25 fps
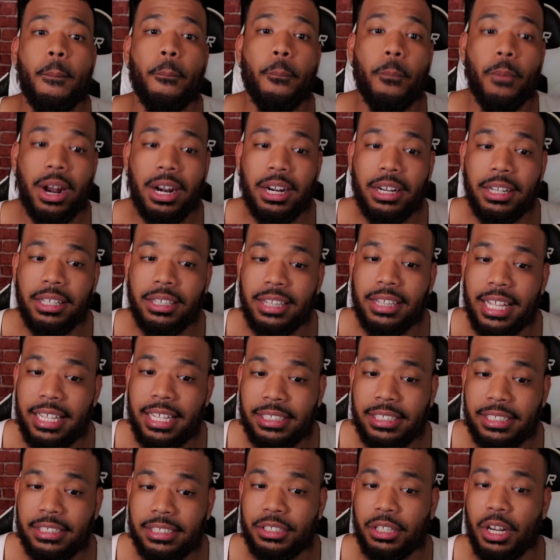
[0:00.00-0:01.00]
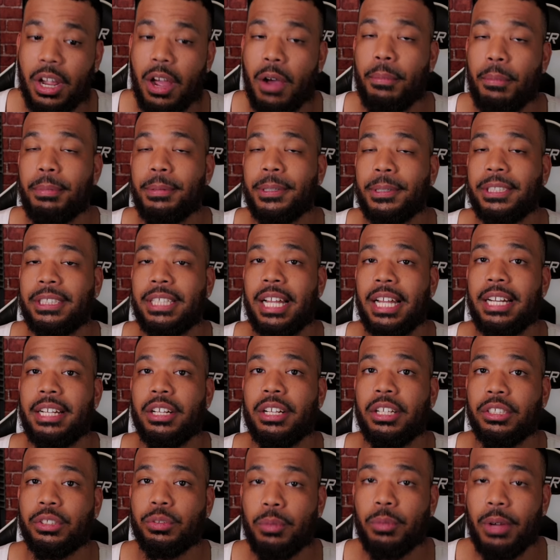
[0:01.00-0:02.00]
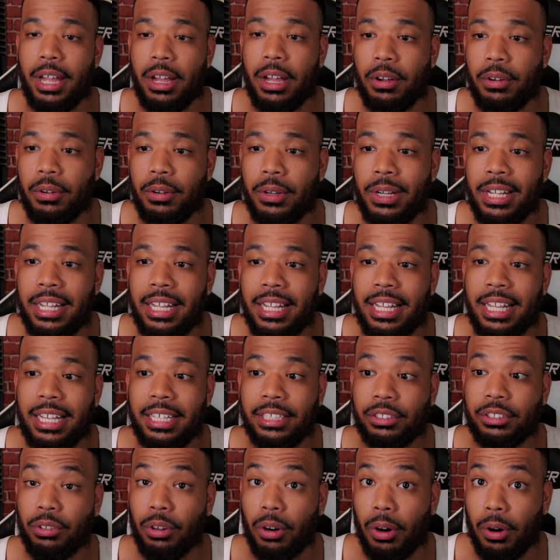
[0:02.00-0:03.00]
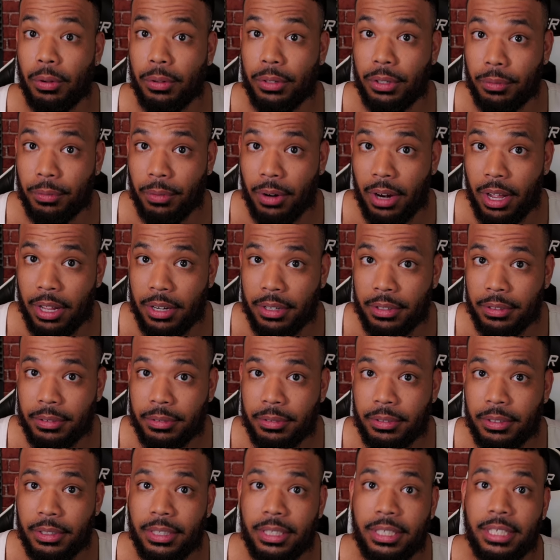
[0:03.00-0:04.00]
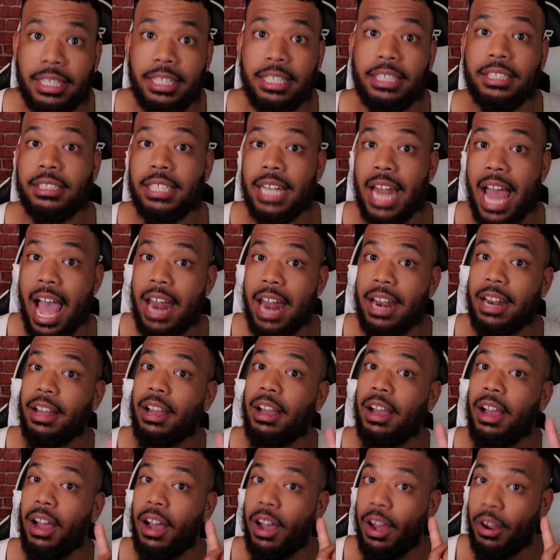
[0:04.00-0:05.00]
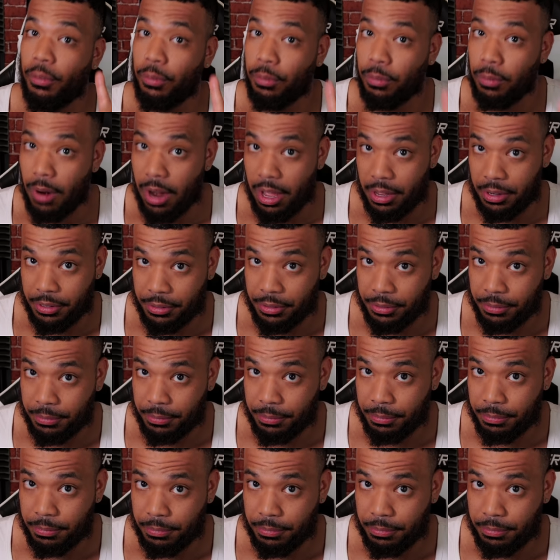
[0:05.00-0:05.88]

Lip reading: One of the things that Jacoby Brissett does well is throwing the run. He's not a runner.